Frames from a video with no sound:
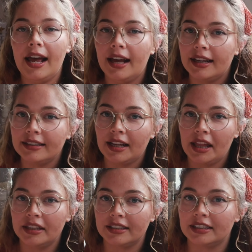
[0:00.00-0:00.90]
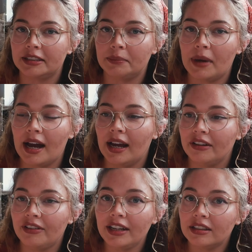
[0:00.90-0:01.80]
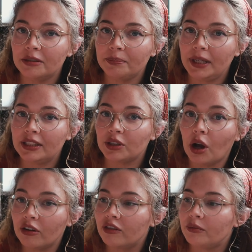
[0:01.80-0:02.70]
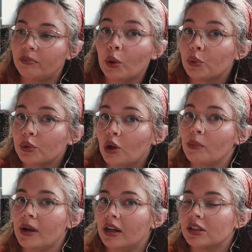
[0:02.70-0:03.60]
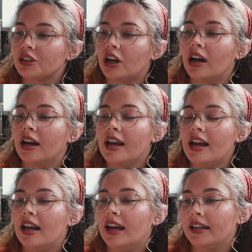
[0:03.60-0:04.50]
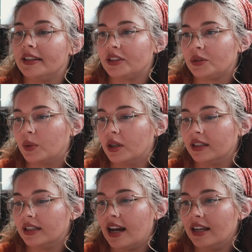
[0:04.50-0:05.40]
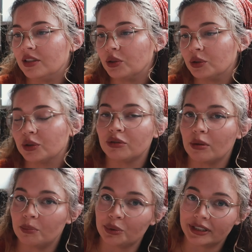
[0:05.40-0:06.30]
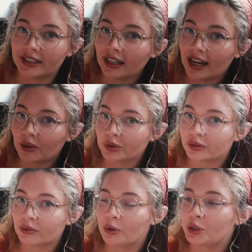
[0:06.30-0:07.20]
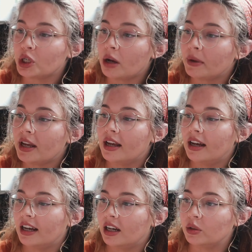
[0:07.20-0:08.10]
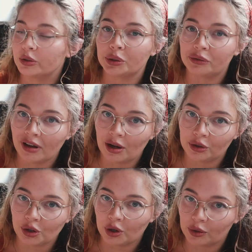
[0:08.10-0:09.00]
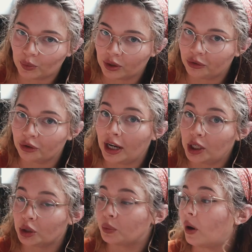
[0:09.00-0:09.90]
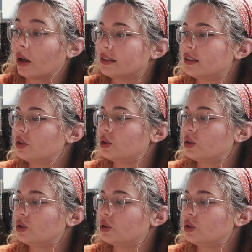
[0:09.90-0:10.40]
And this is my final piece of bone on my altar. And this one is also from Priscilla, also from her shop, also found on one of her nature walks.